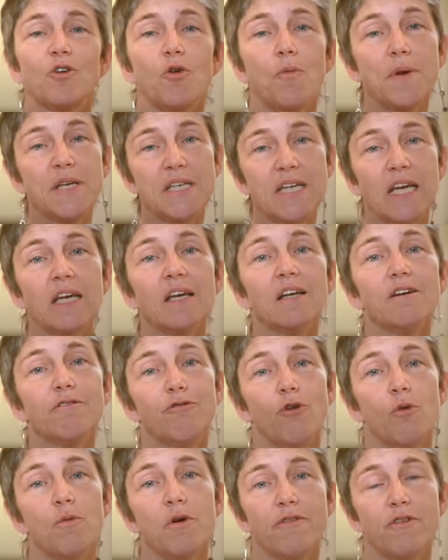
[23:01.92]
a particular
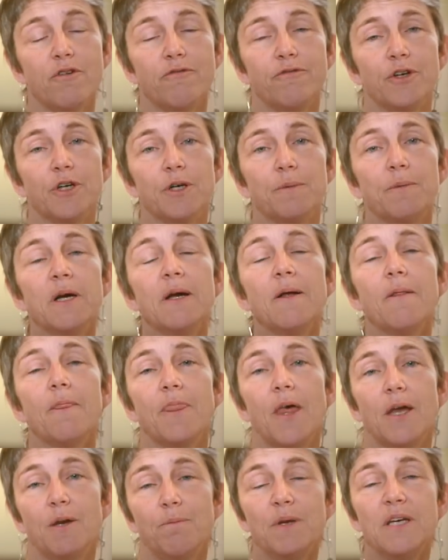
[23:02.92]
form of the verb
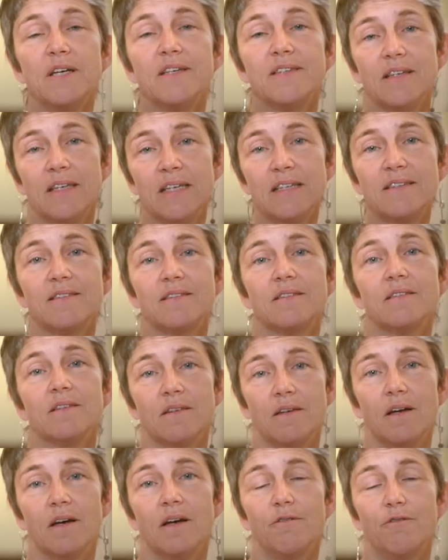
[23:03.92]
that appears in its
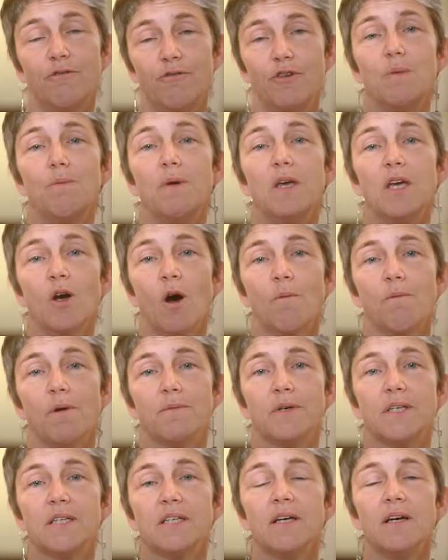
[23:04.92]
VP
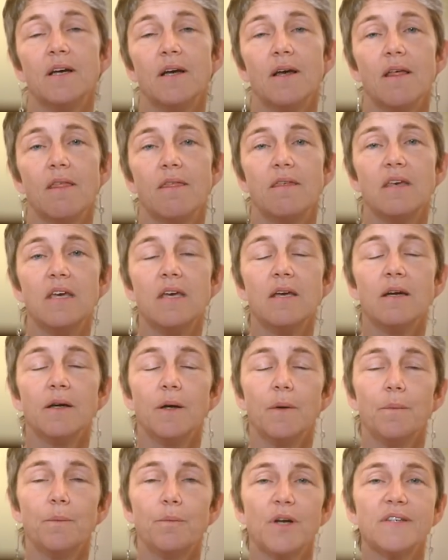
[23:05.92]
complement, the
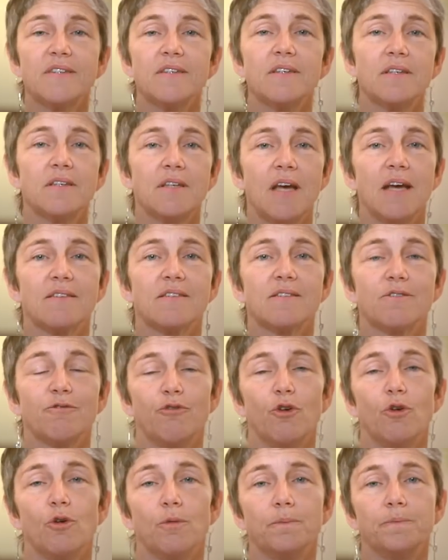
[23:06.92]
present tense
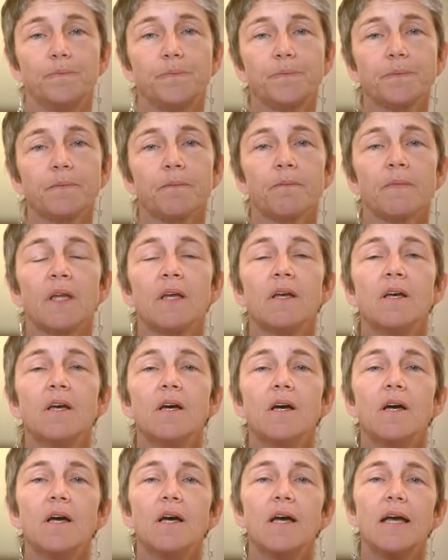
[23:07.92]
form.
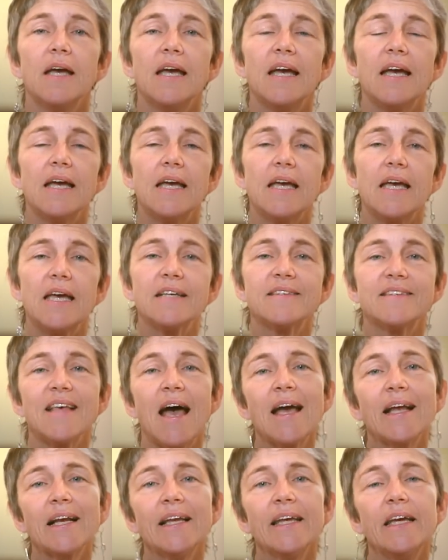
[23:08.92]

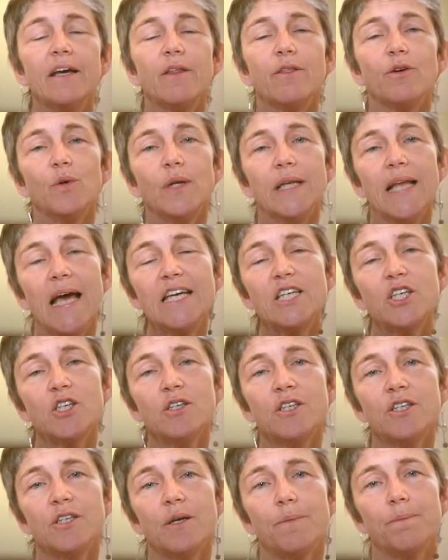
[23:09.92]
Exactly the
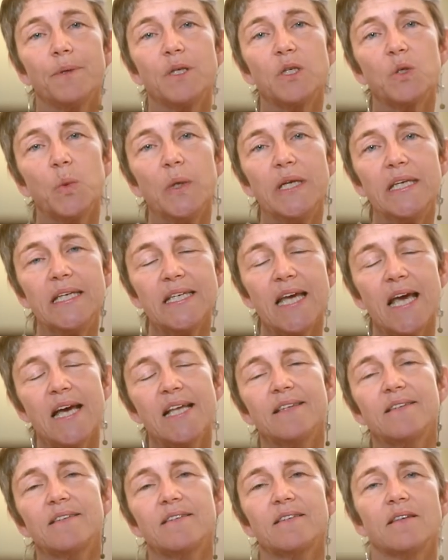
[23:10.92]
relationship between
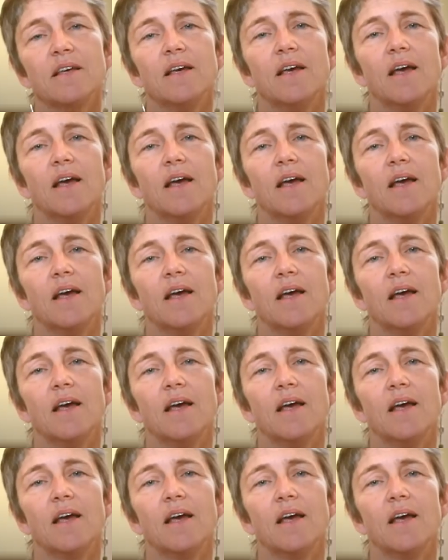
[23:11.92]
tense